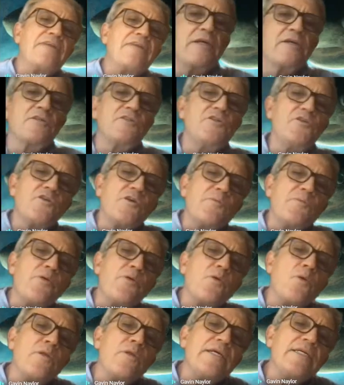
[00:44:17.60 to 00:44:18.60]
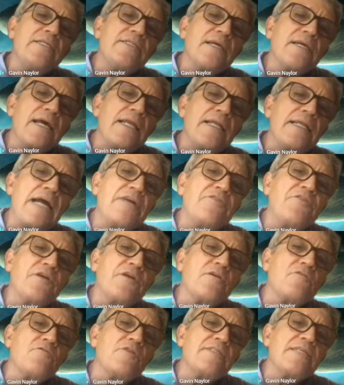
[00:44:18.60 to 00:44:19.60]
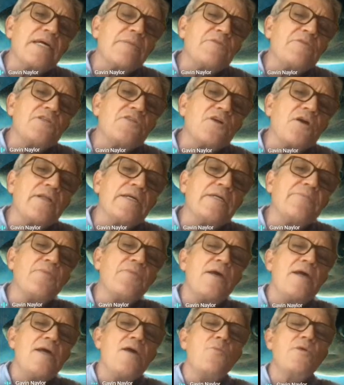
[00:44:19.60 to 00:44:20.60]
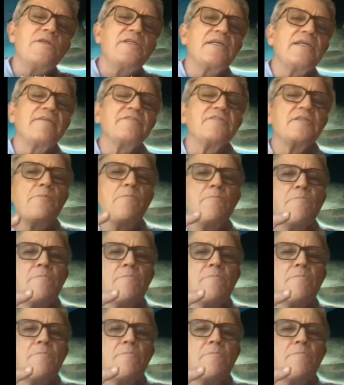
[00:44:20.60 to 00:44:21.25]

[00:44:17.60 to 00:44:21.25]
because you can put all these electrical receptors on it, which gives them